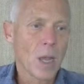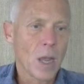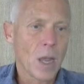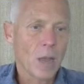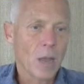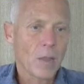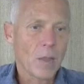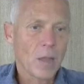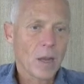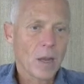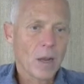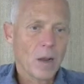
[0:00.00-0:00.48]

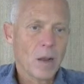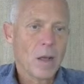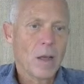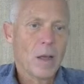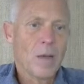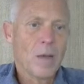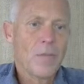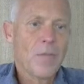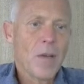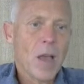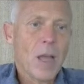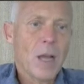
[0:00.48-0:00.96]
And then
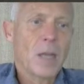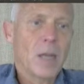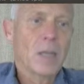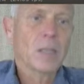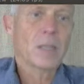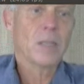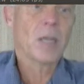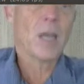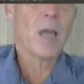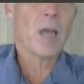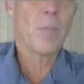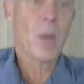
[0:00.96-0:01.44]
a final
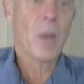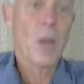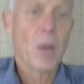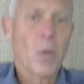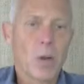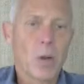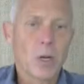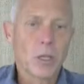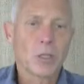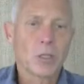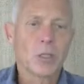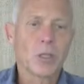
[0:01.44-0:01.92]
example I
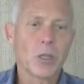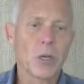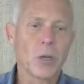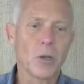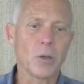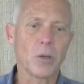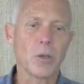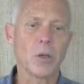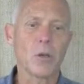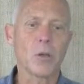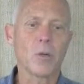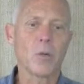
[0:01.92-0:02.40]
want to show
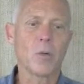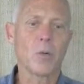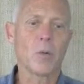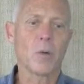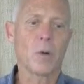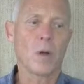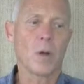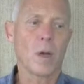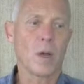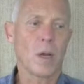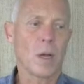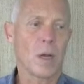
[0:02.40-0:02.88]
you
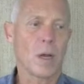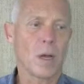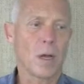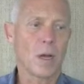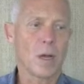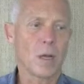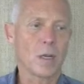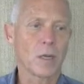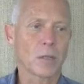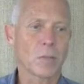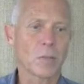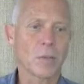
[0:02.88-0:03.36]

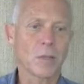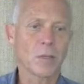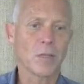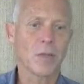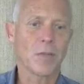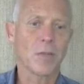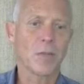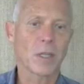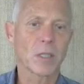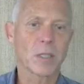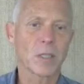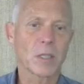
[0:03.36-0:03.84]

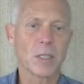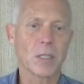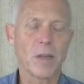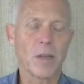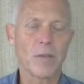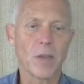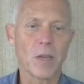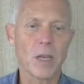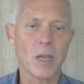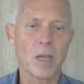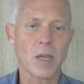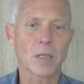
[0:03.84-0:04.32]
specific to
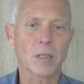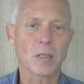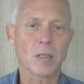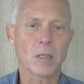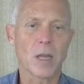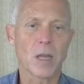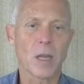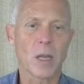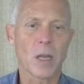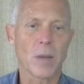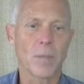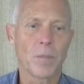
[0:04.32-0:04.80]
Divi is
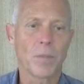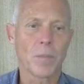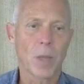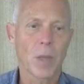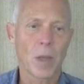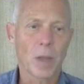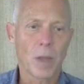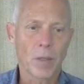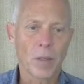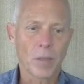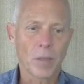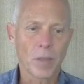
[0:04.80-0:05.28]
that
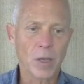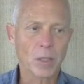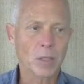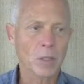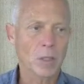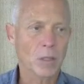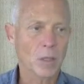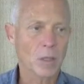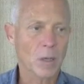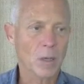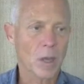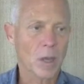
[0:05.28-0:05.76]

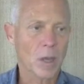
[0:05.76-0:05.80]
this